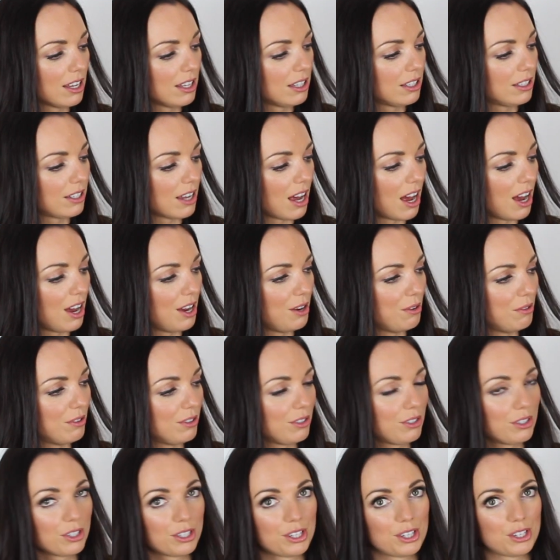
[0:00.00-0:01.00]

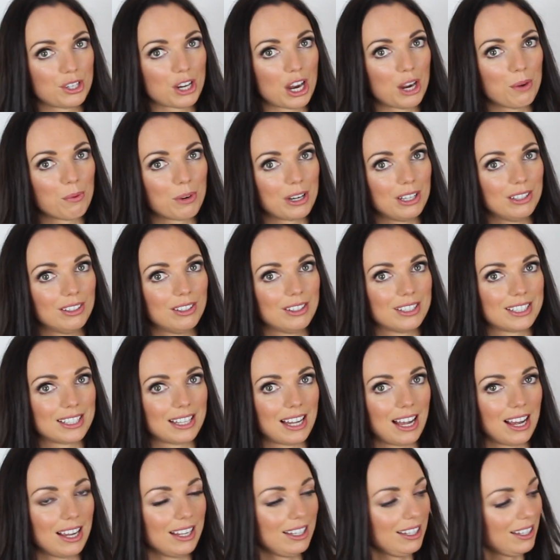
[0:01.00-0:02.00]
So just to show you what it
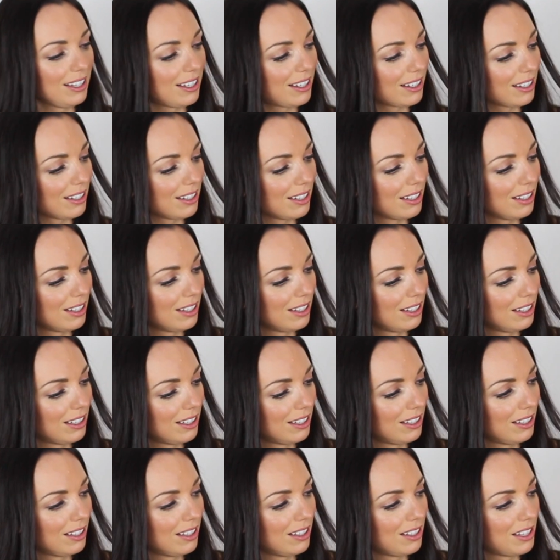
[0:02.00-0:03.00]
looks like,
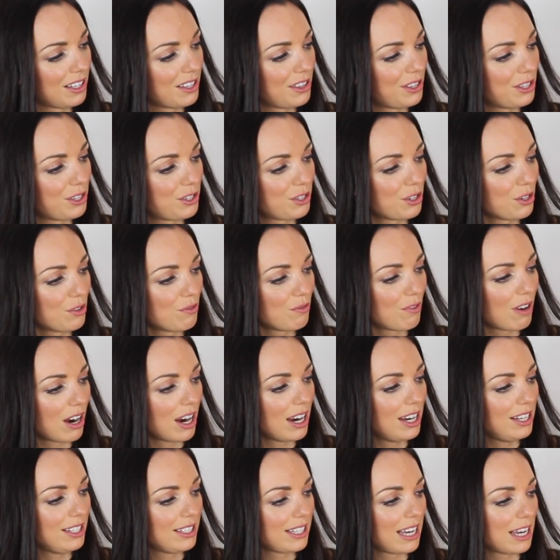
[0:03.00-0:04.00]
the
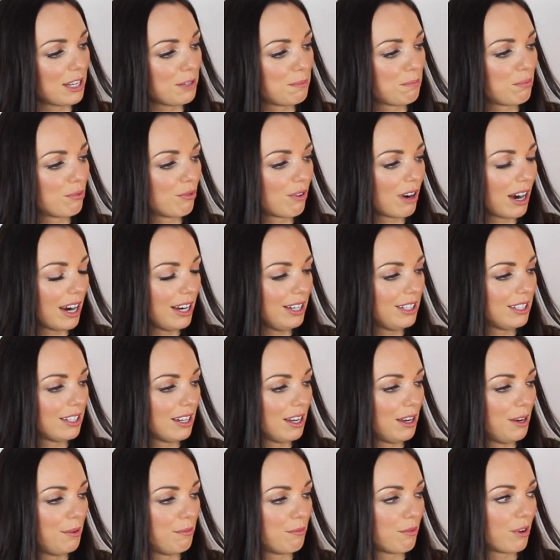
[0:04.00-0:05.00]
sunrise gets
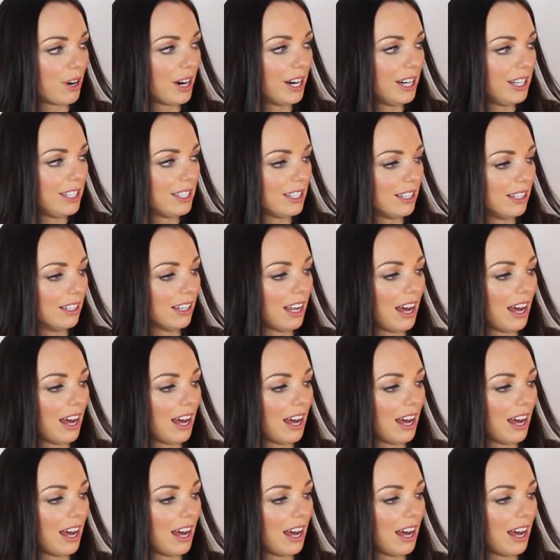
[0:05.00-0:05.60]
brighter and brighter